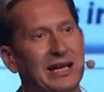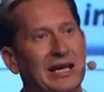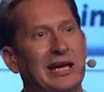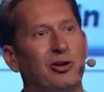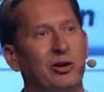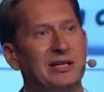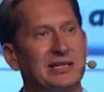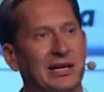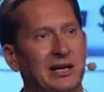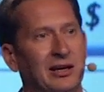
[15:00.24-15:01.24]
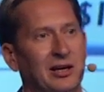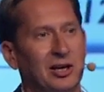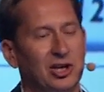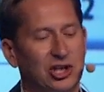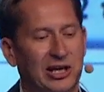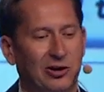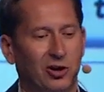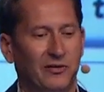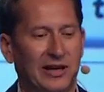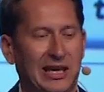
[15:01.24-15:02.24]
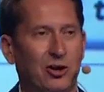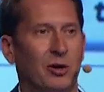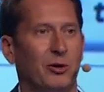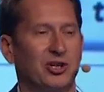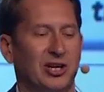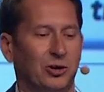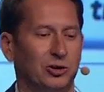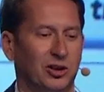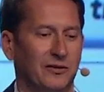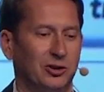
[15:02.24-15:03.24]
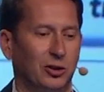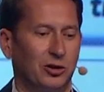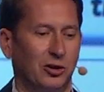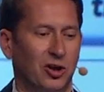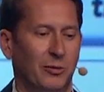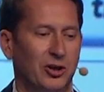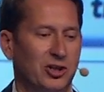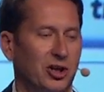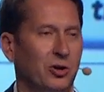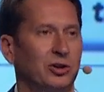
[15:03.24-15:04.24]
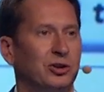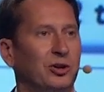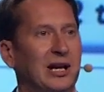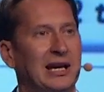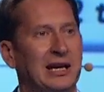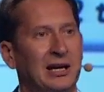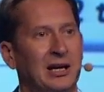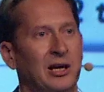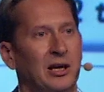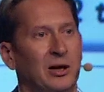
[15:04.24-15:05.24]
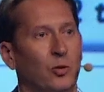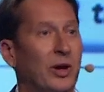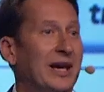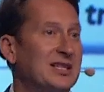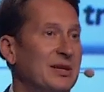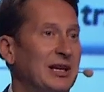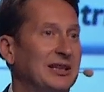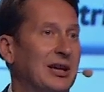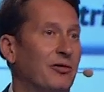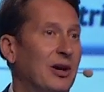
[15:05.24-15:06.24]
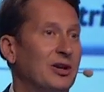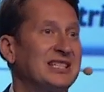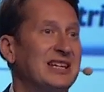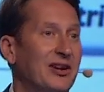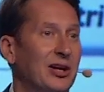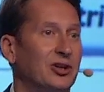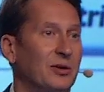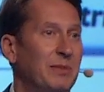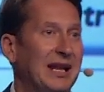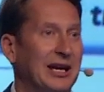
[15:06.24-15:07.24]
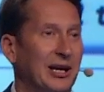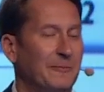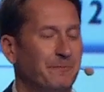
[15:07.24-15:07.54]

increasing share of e-commerce out of total commerce. So today, we estimate that around 700 billion